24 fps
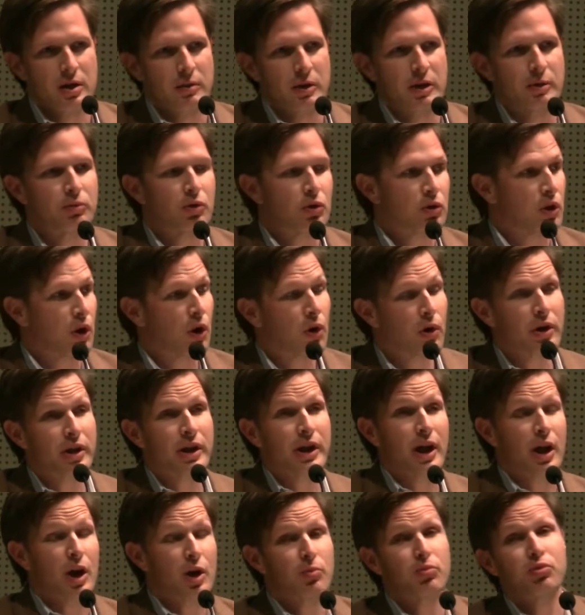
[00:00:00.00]
People go
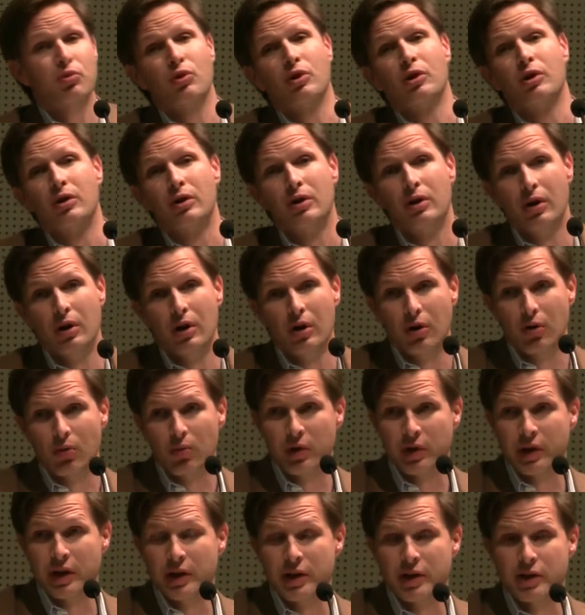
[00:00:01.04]
to the airport
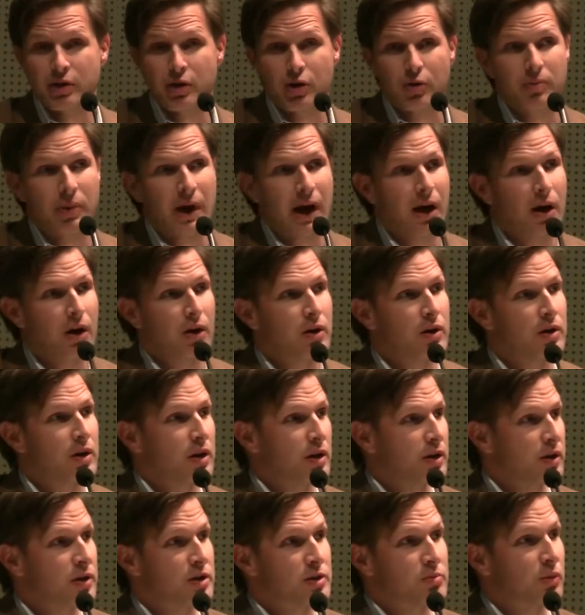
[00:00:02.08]
when they hear
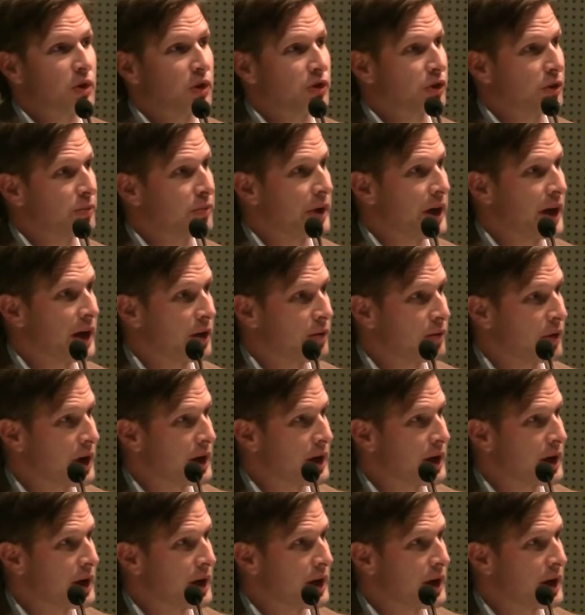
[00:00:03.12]
about this Muslim ban,